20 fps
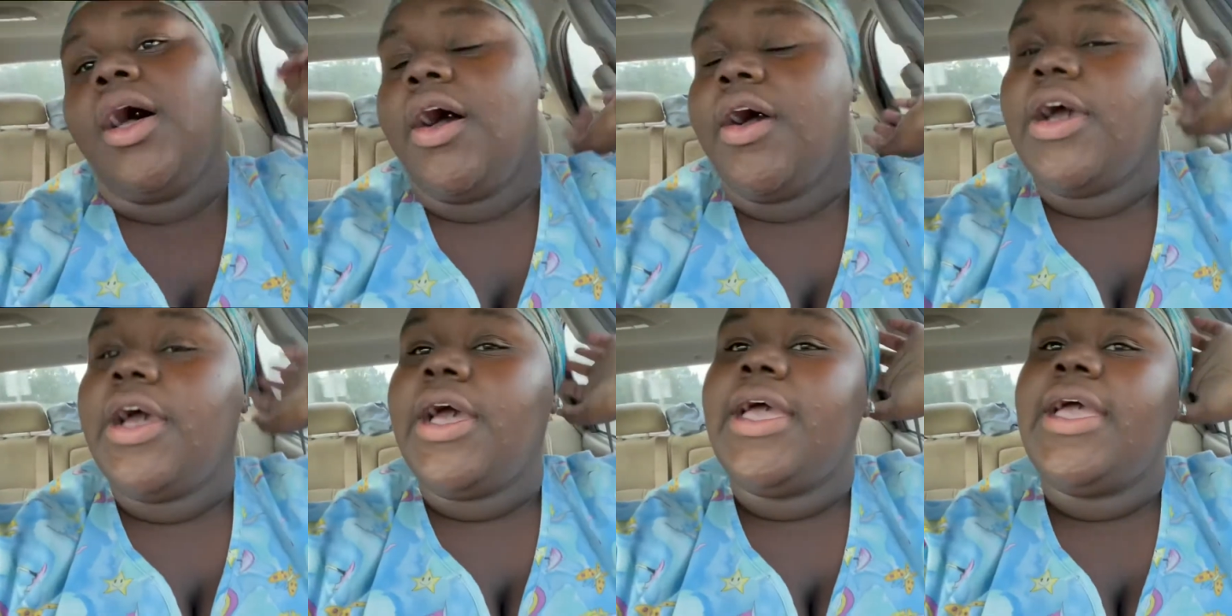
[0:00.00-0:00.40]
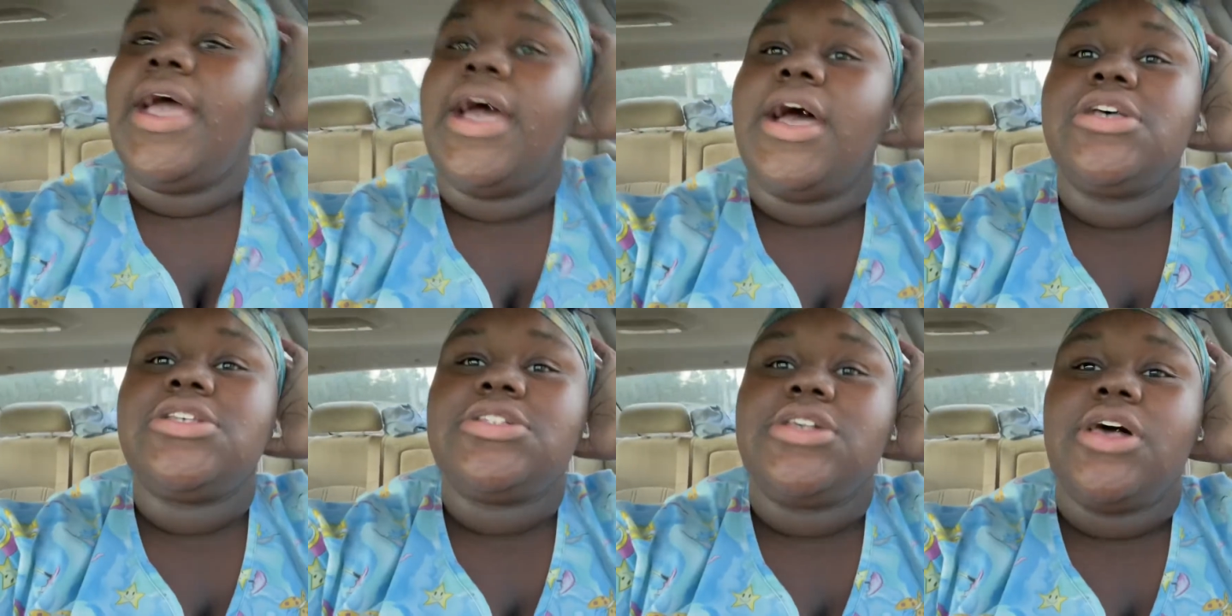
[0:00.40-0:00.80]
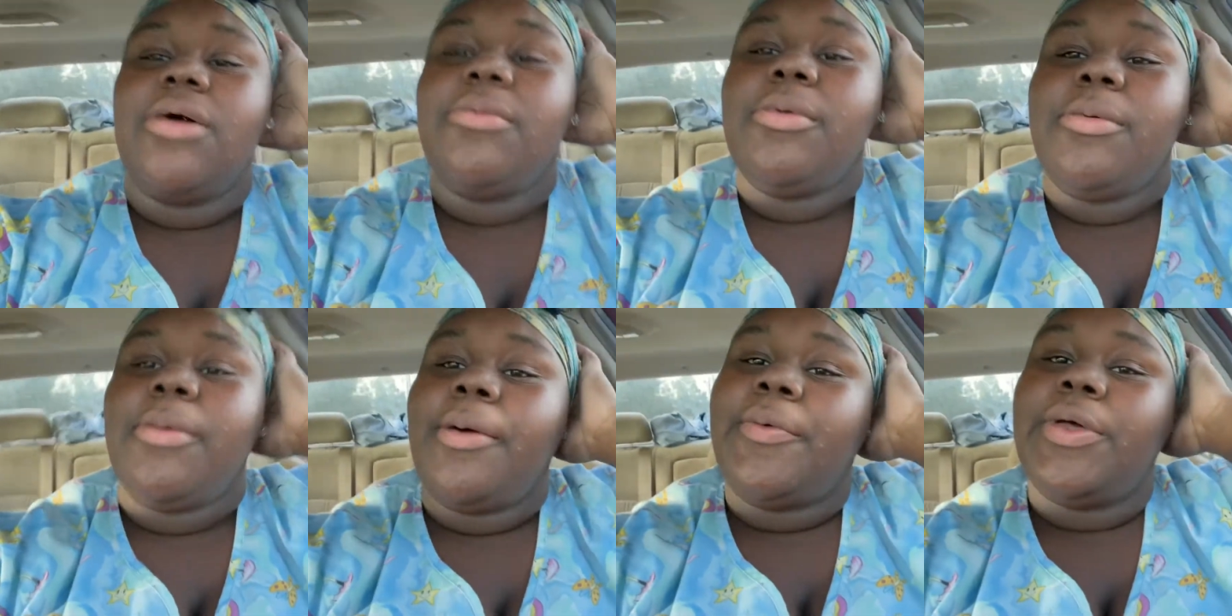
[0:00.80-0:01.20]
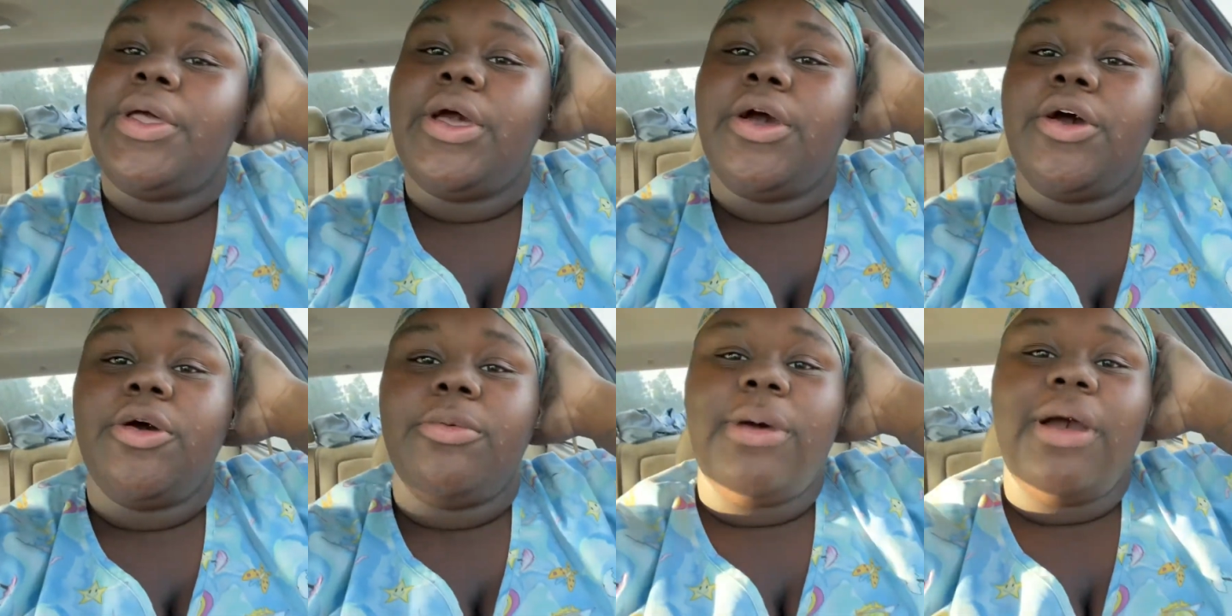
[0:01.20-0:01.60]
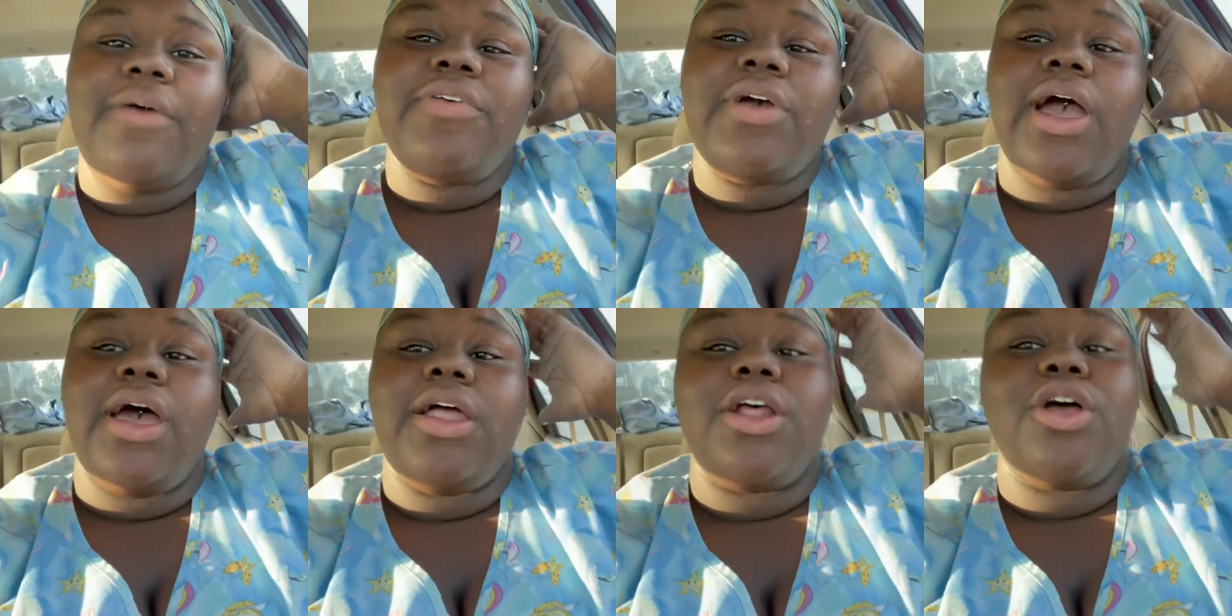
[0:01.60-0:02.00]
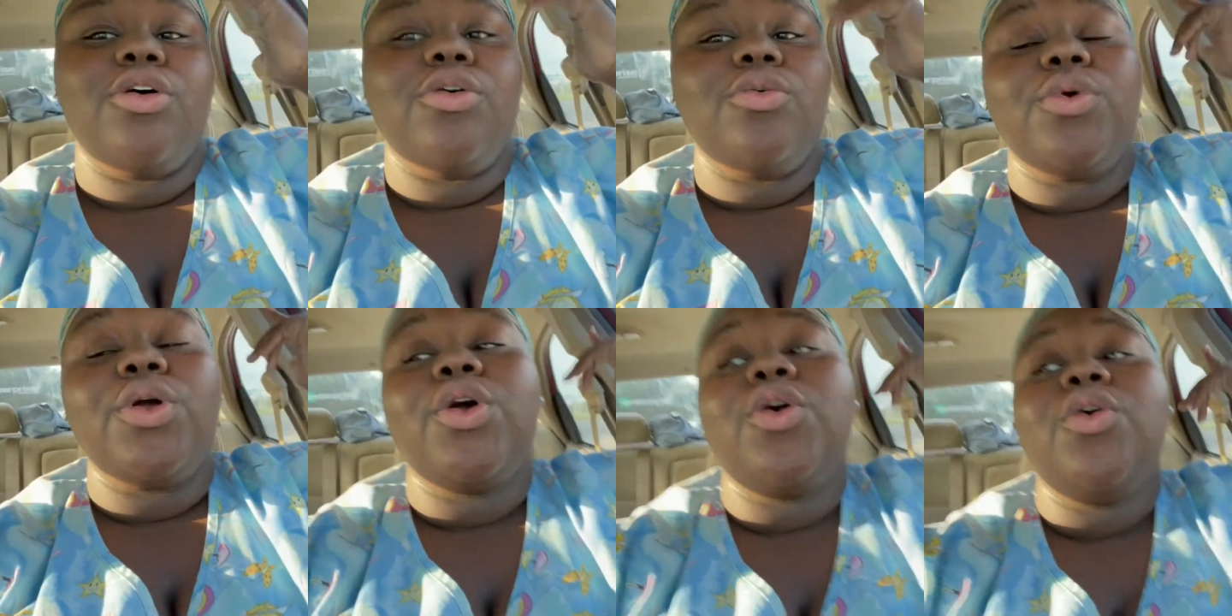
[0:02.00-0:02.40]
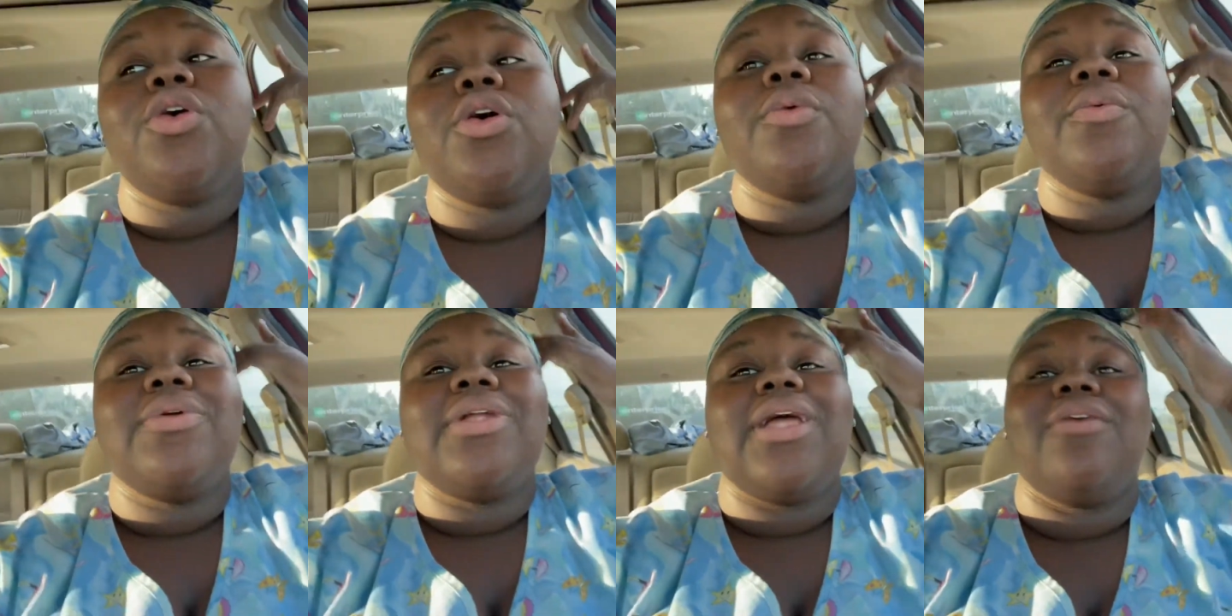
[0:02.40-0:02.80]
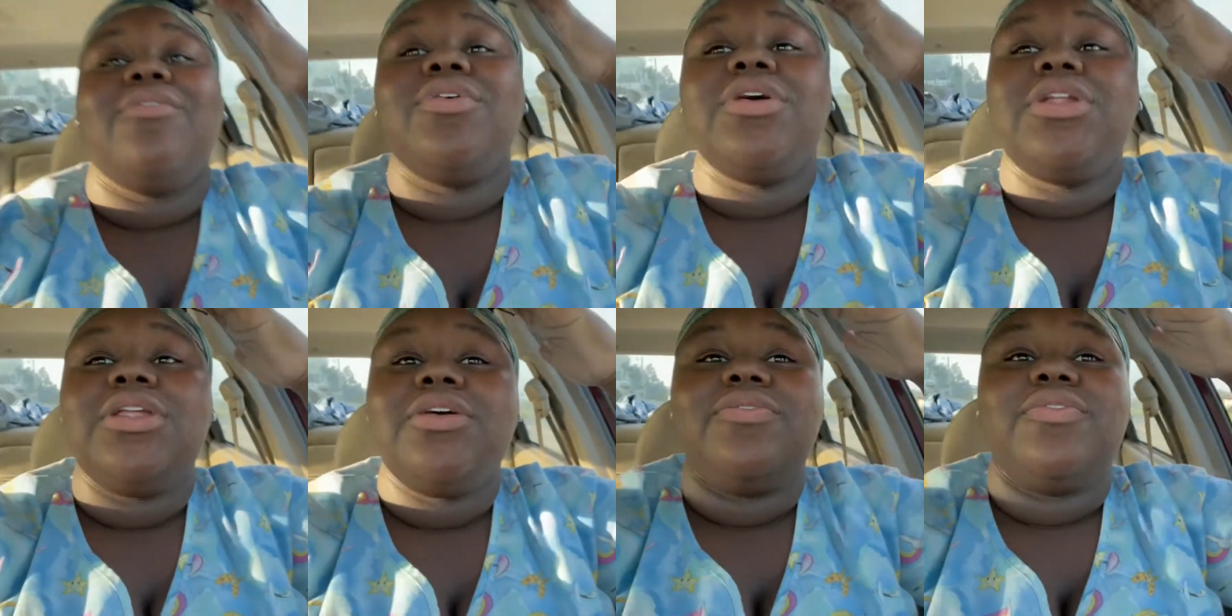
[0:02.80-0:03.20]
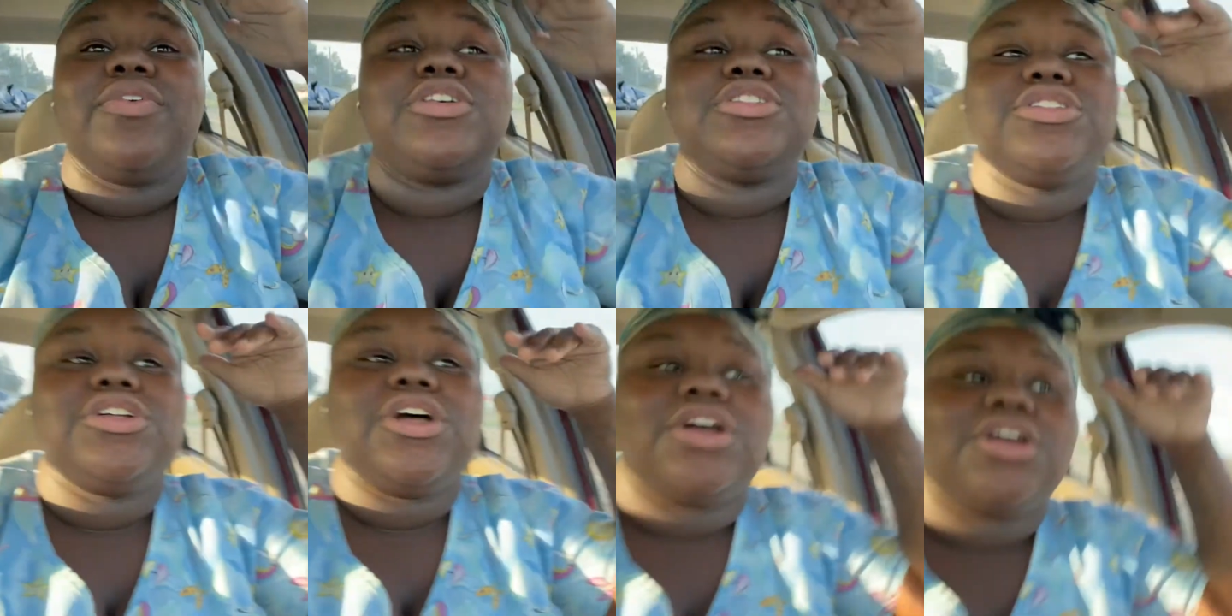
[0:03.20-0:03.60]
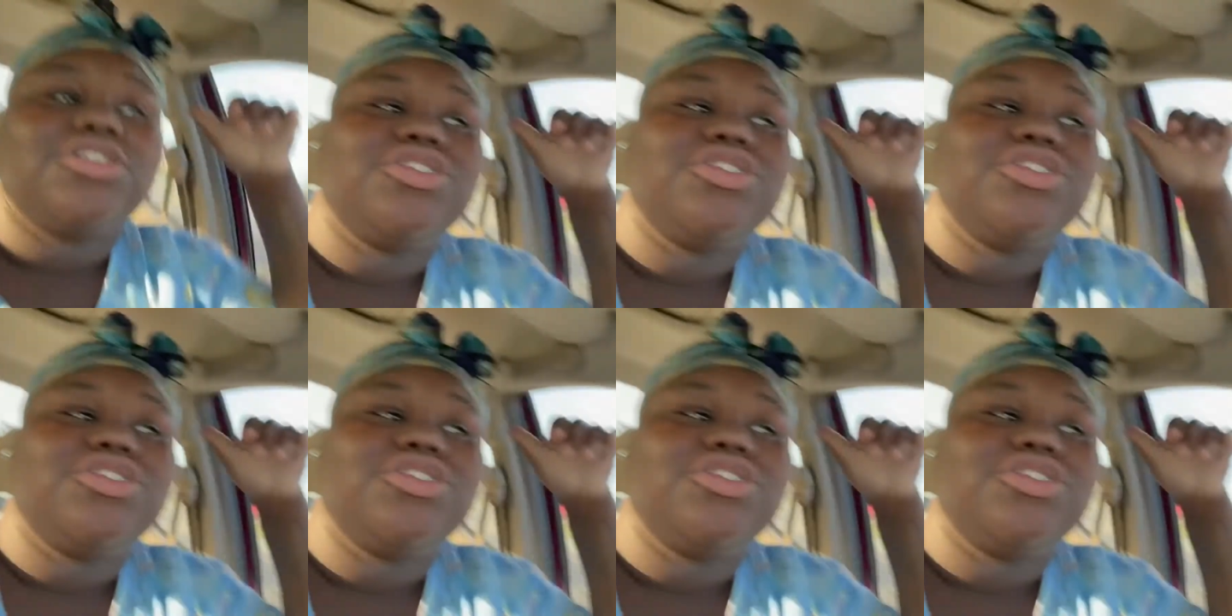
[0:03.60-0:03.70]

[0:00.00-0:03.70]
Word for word: okay y'all so i'm on my way home i forgot to record when i really first started